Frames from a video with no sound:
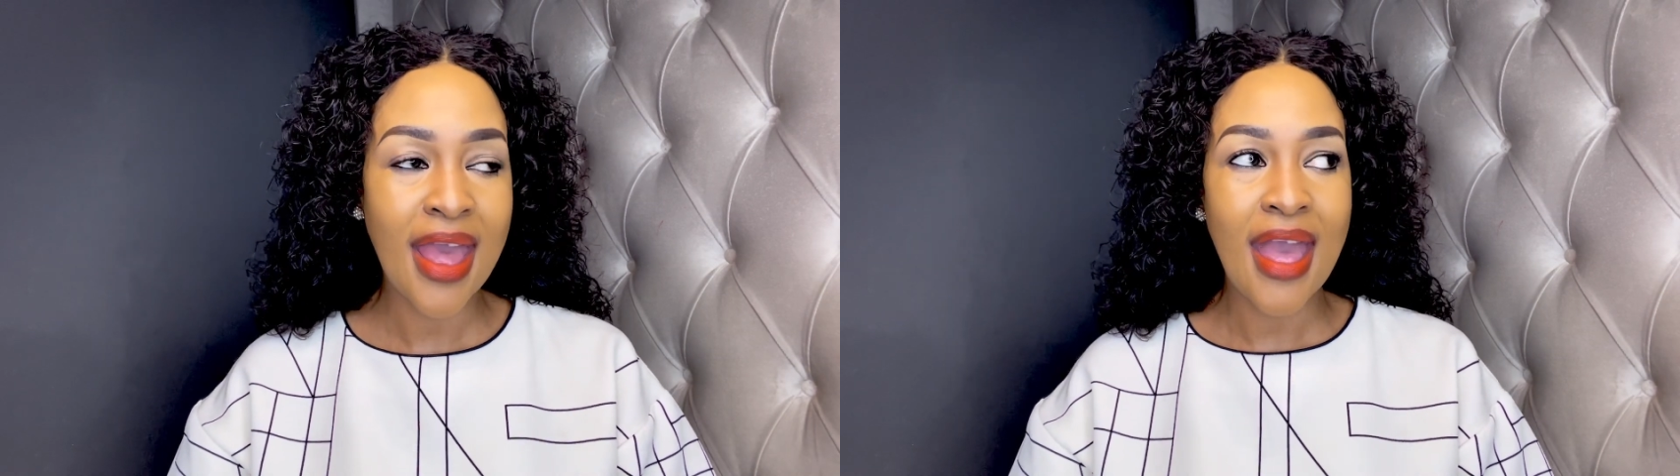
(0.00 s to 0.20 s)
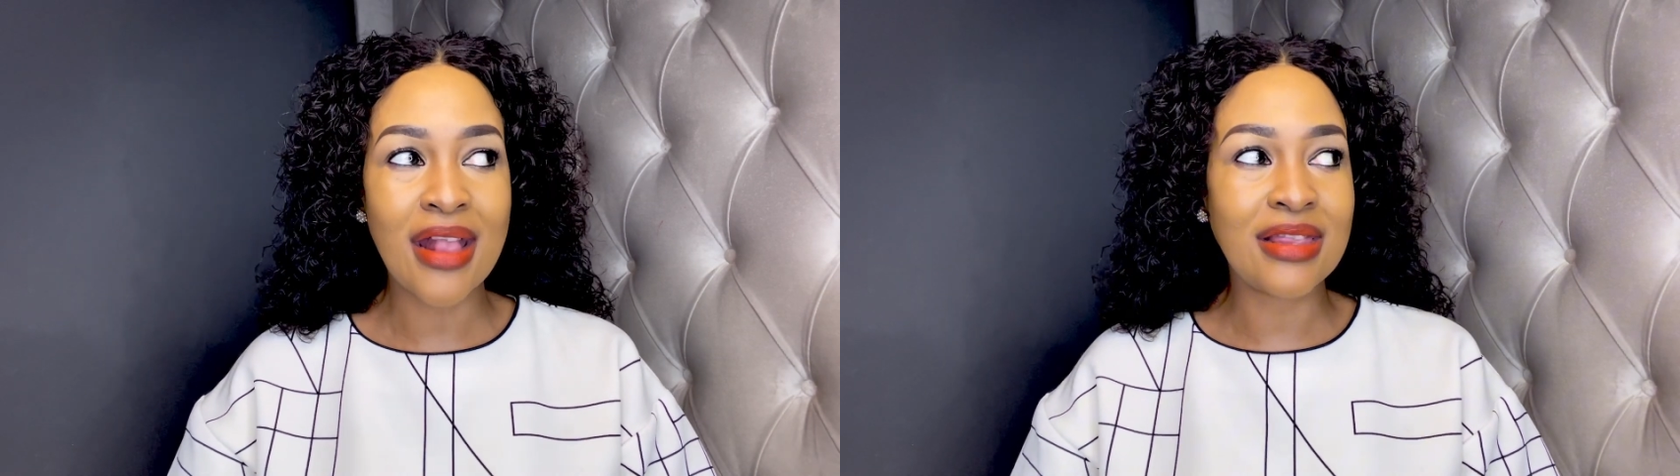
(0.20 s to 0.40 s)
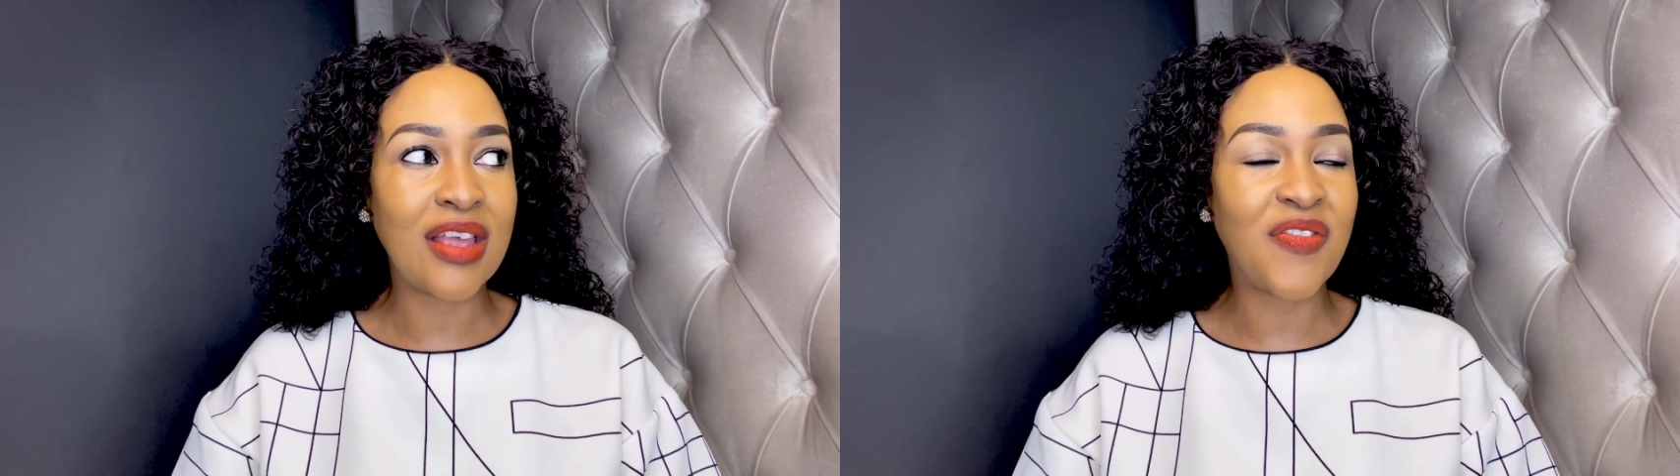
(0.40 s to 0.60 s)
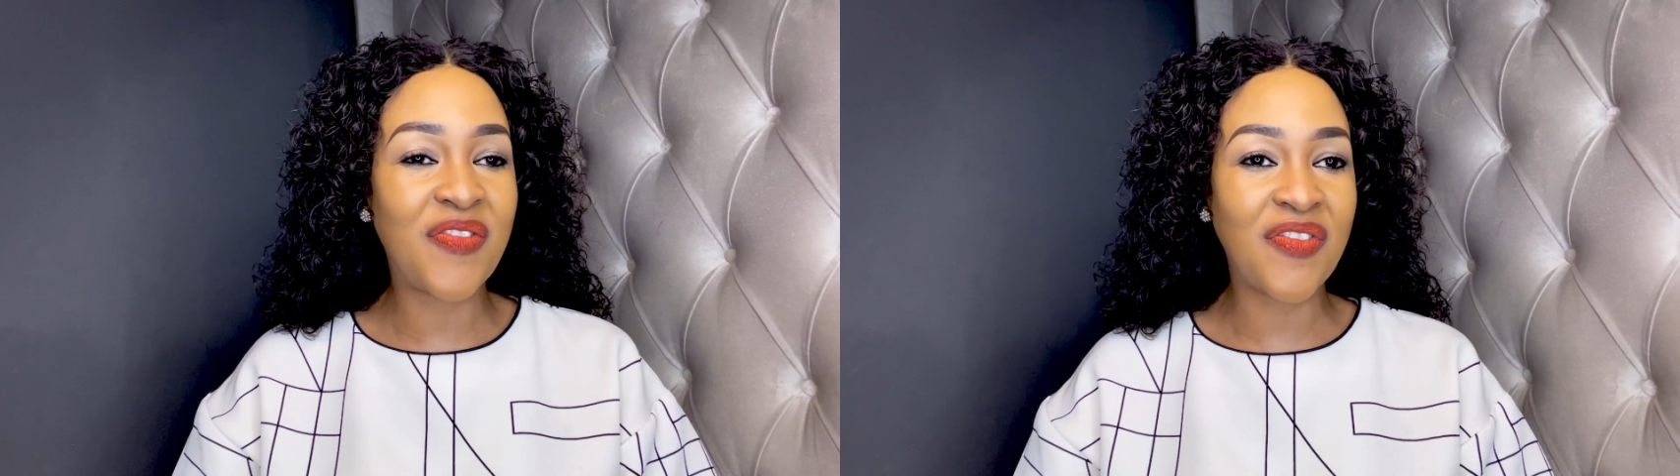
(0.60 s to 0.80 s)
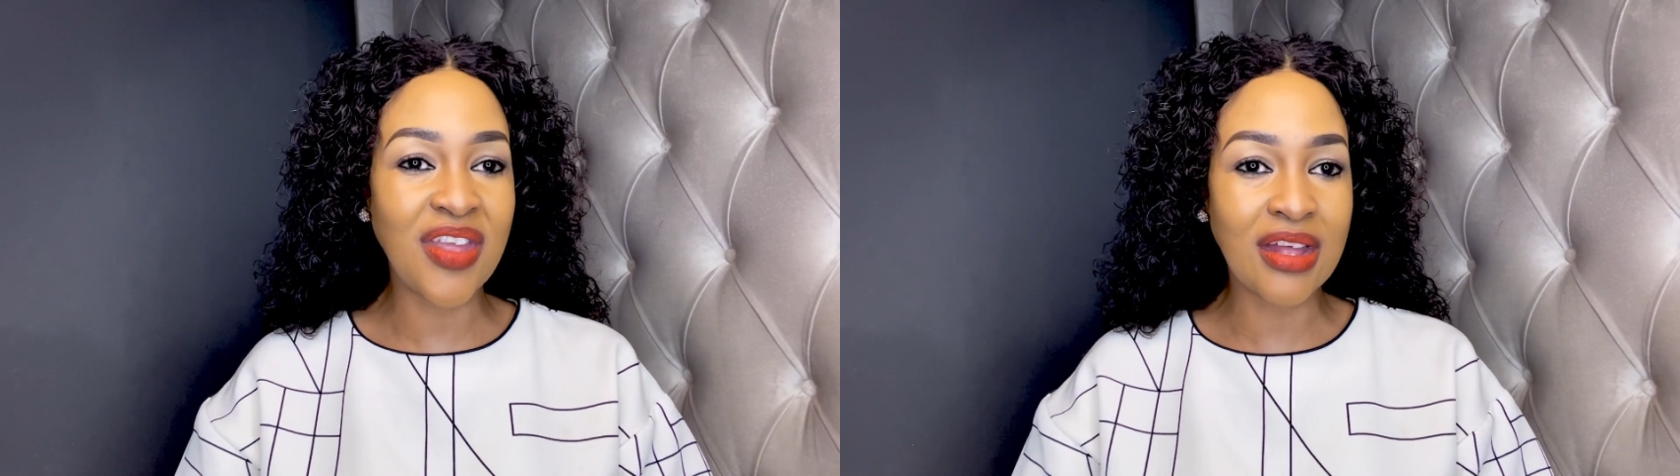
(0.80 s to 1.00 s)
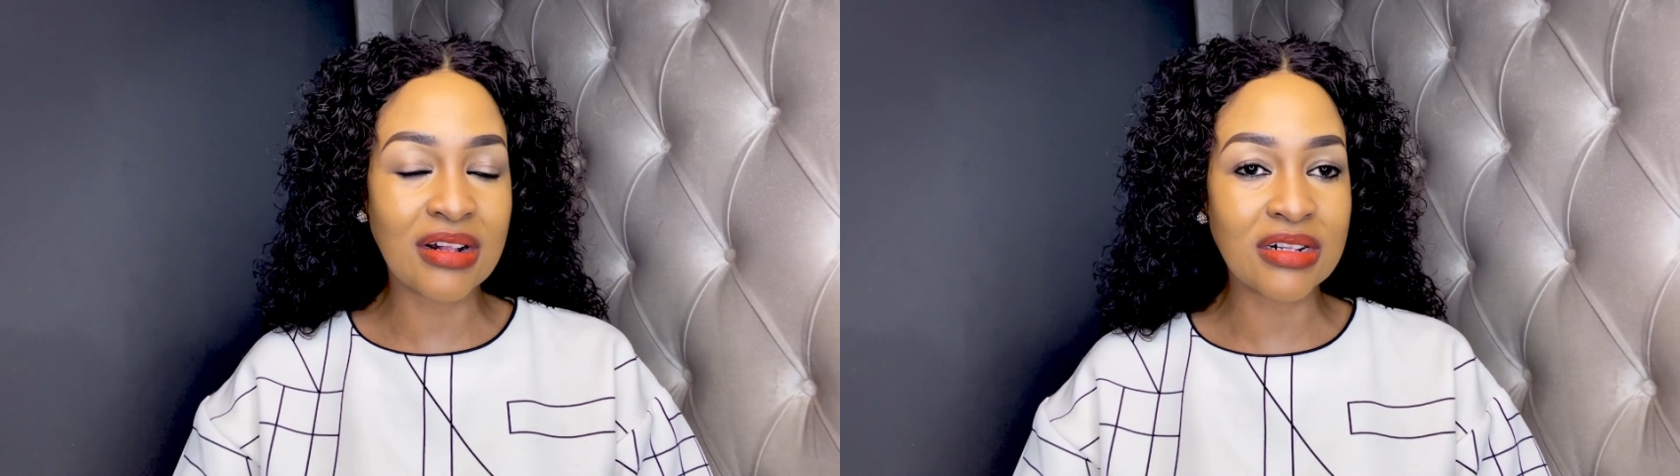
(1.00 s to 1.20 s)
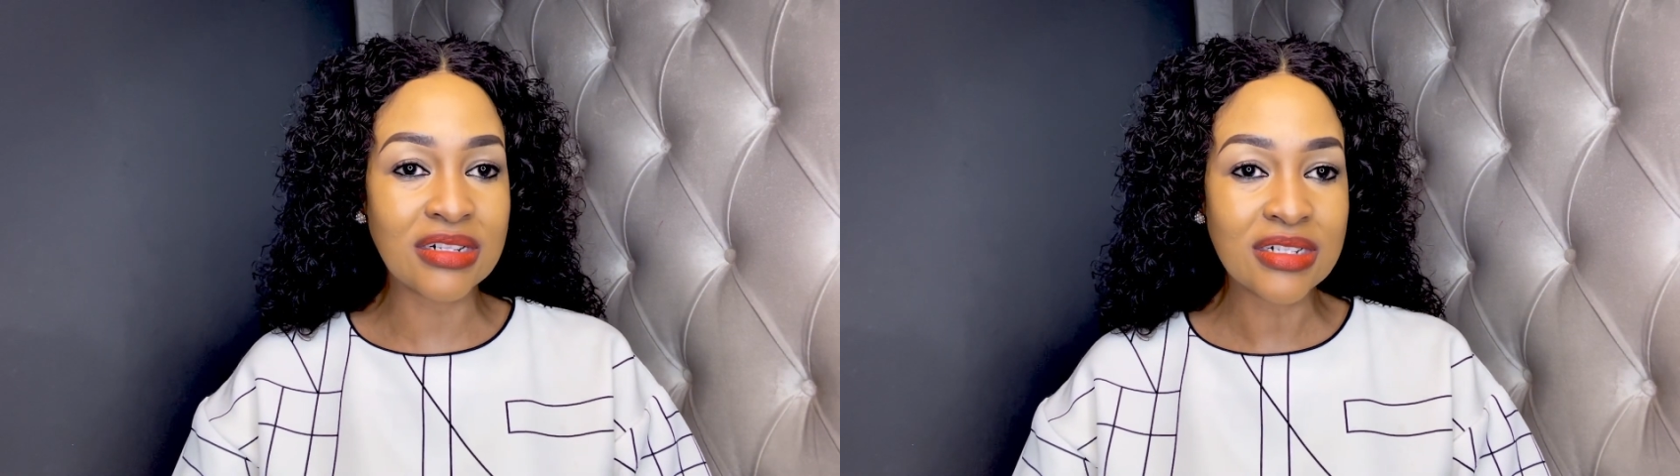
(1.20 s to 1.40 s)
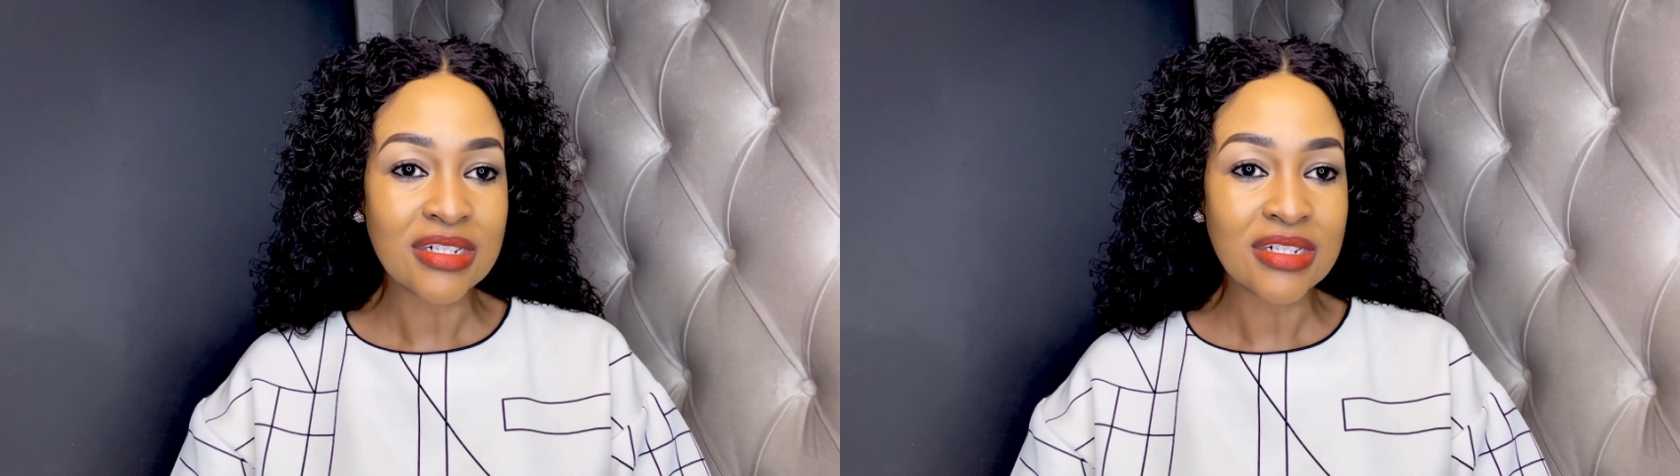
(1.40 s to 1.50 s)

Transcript: and they feel...